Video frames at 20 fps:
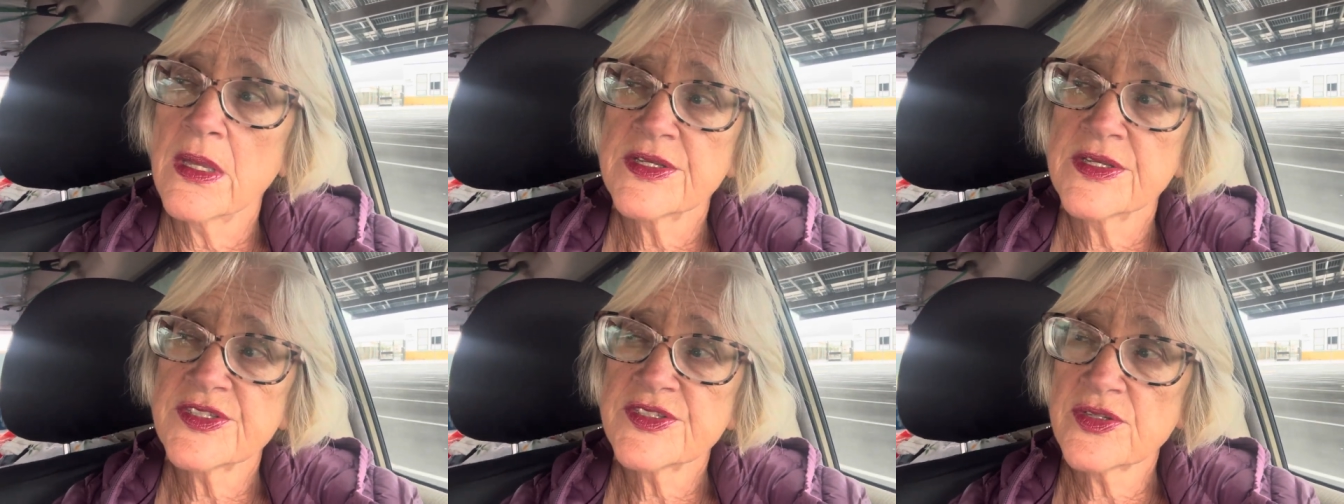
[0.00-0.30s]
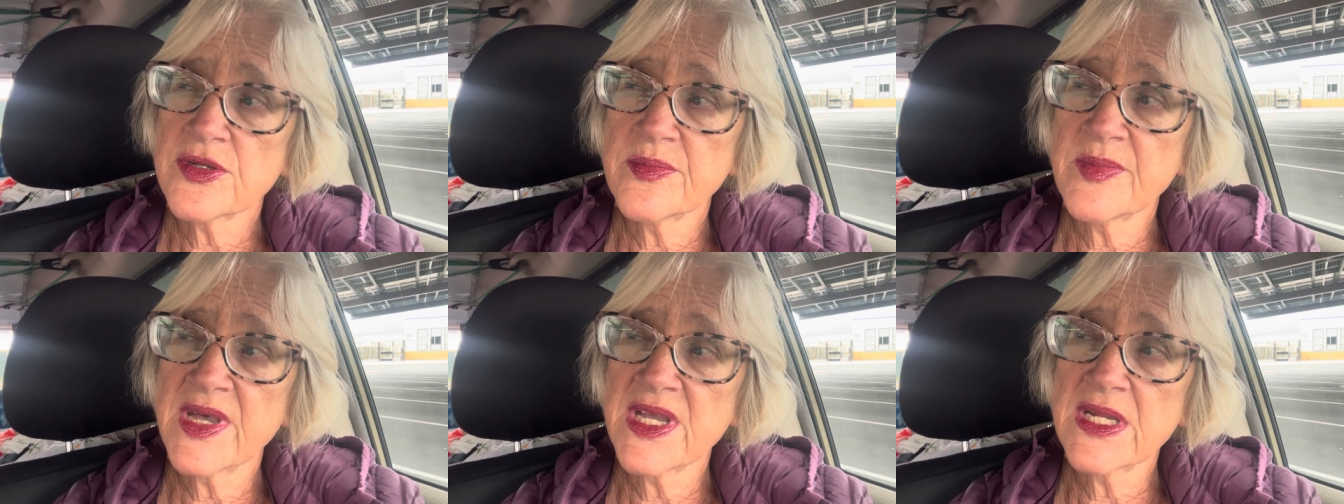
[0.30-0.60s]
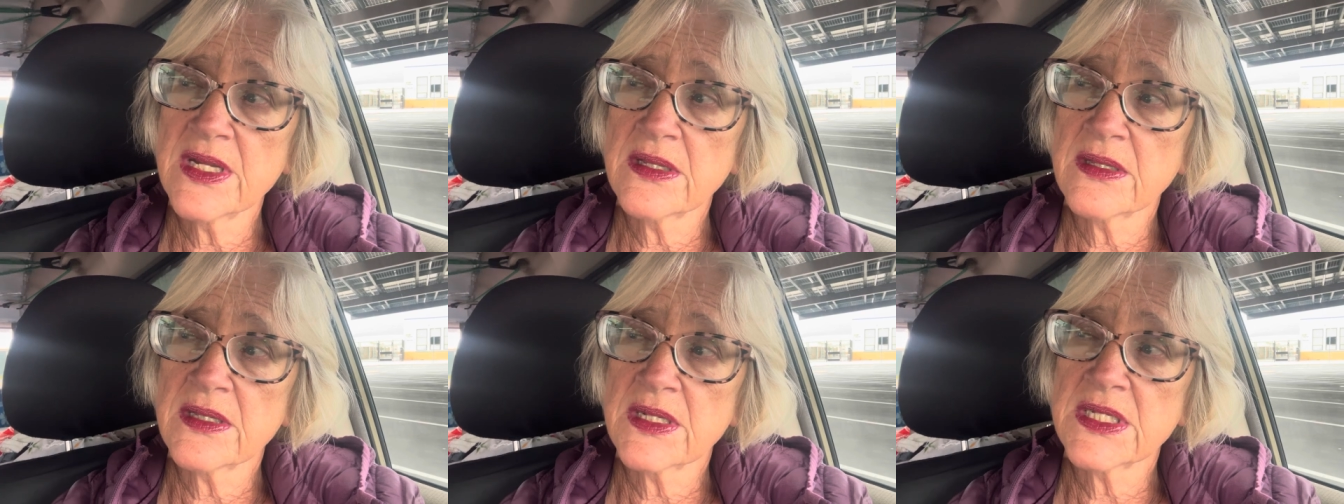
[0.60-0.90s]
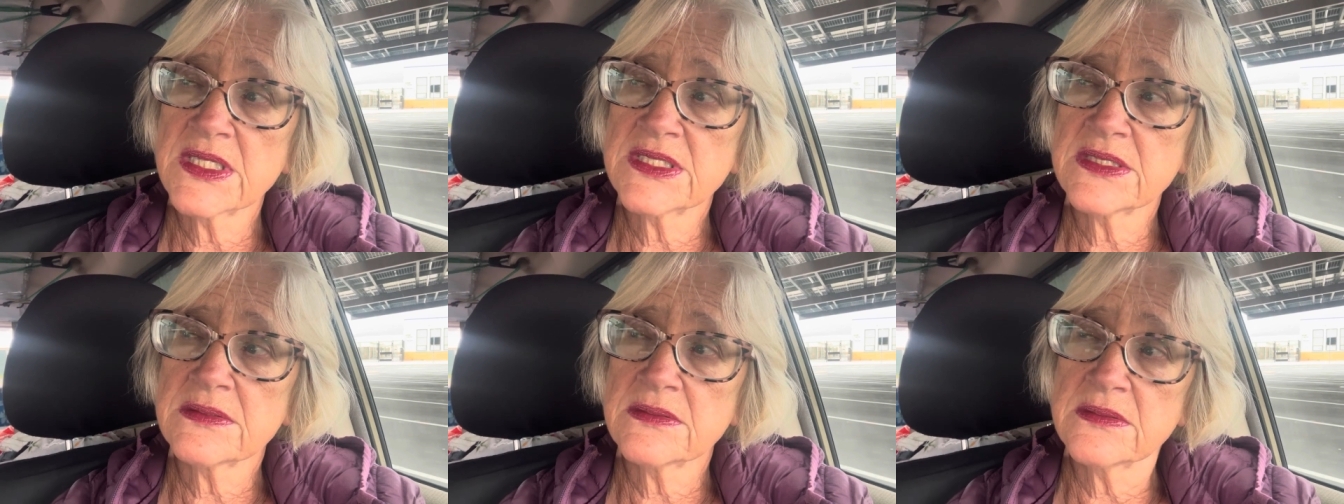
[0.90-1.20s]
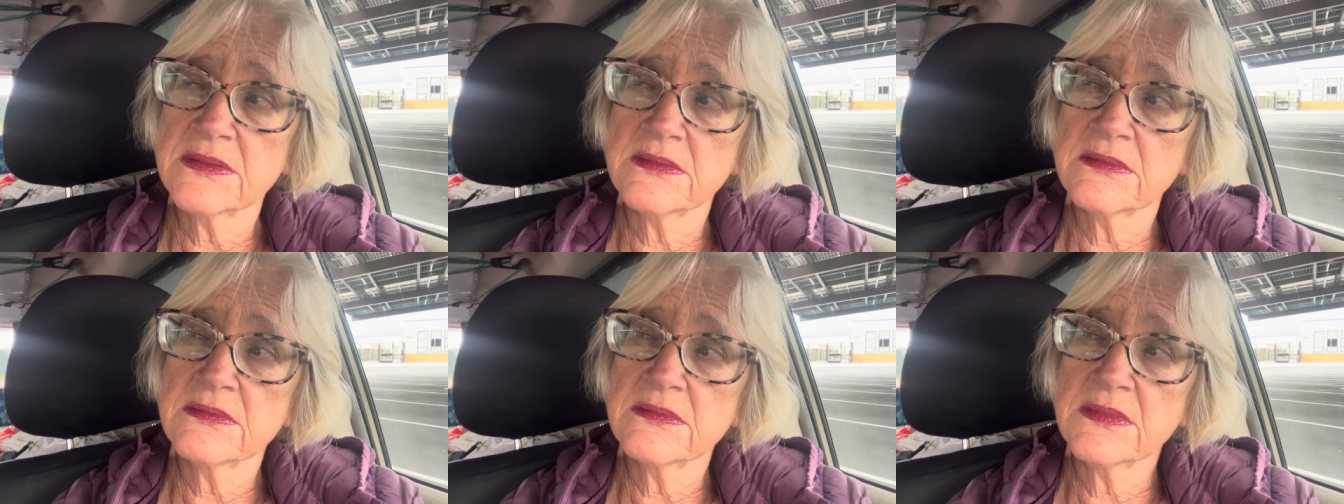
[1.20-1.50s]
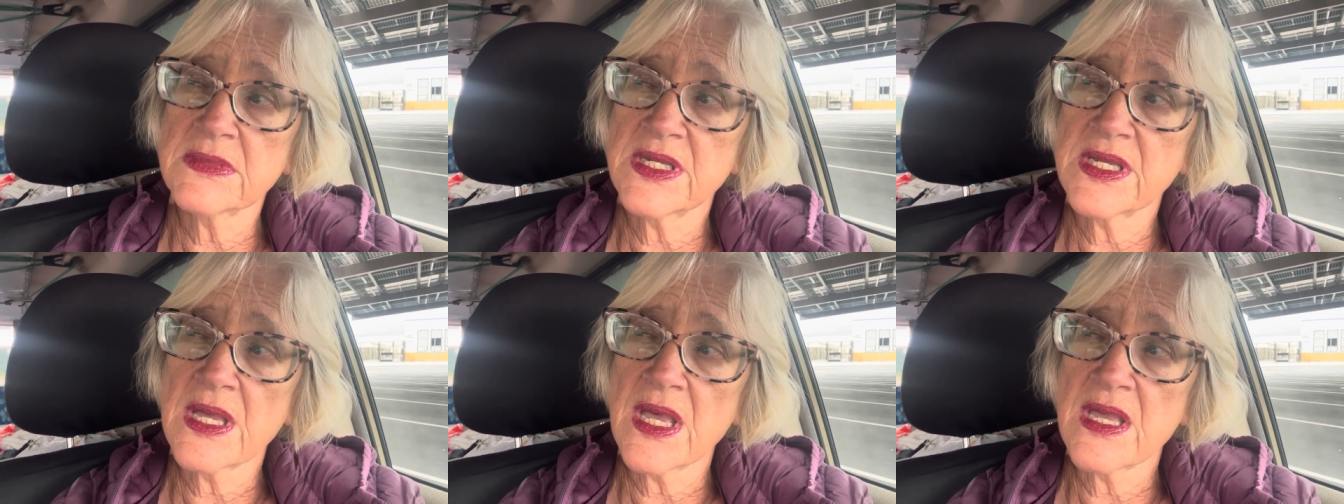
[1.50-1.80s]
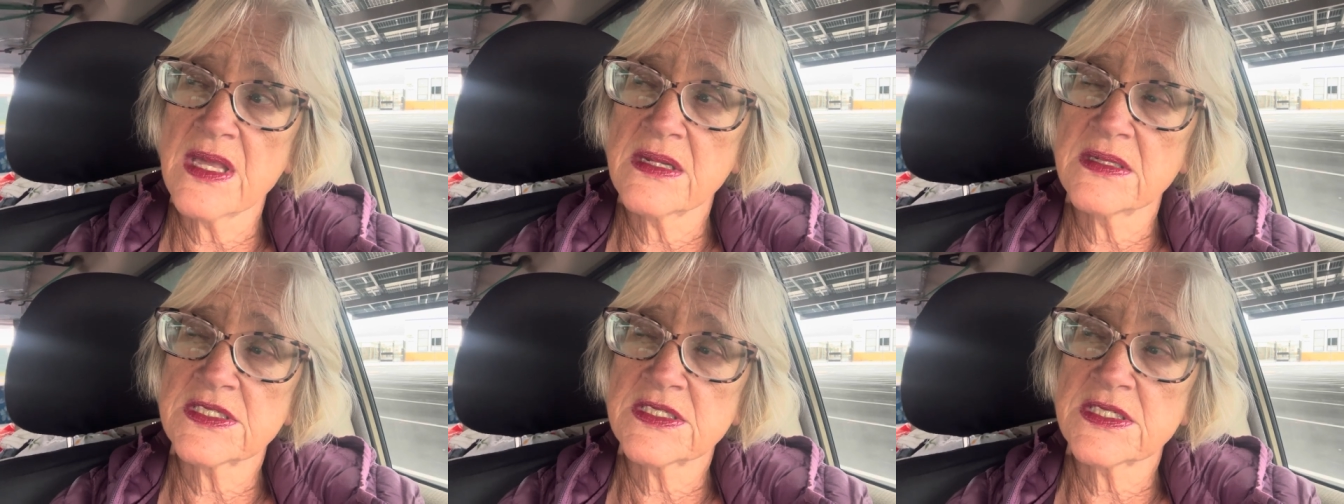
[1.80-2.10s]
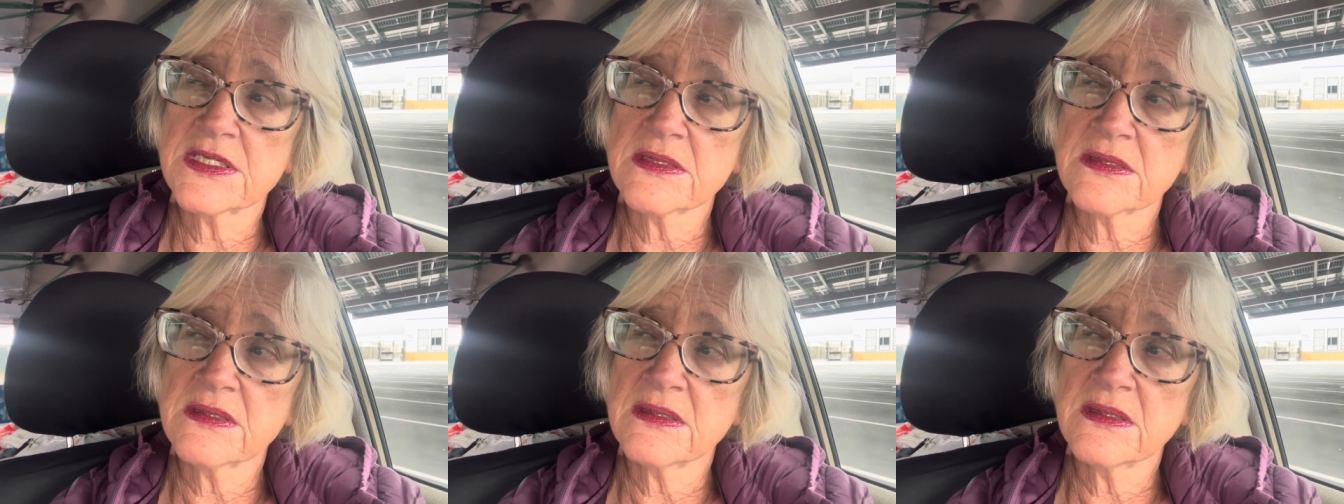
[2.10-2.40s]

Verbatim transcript: So I might, like, get